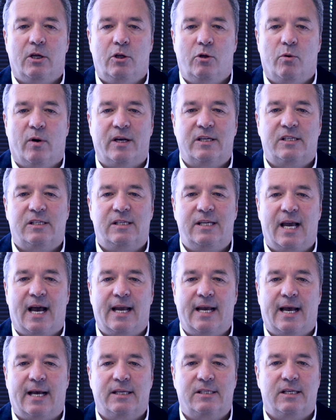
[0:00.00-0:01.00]

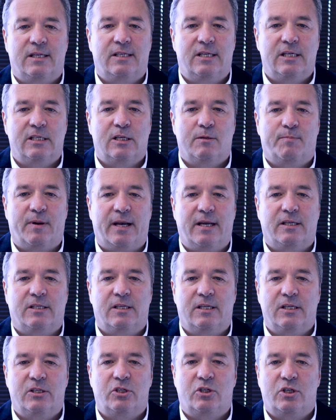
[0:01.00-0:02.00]
USCIS anticipates
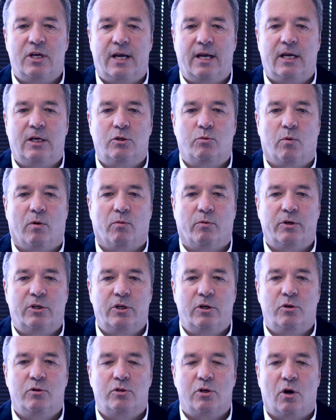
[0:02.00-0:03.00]
this change will
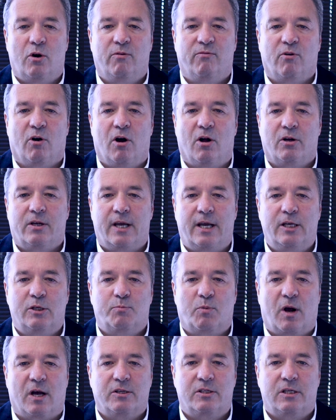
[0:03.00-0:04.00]
reduce overall case
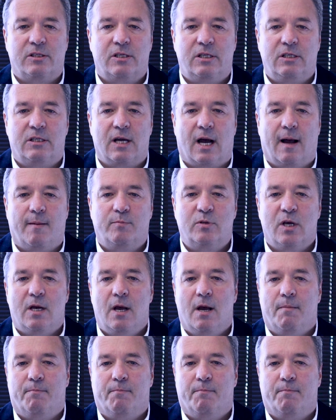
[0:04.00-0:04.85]
processing times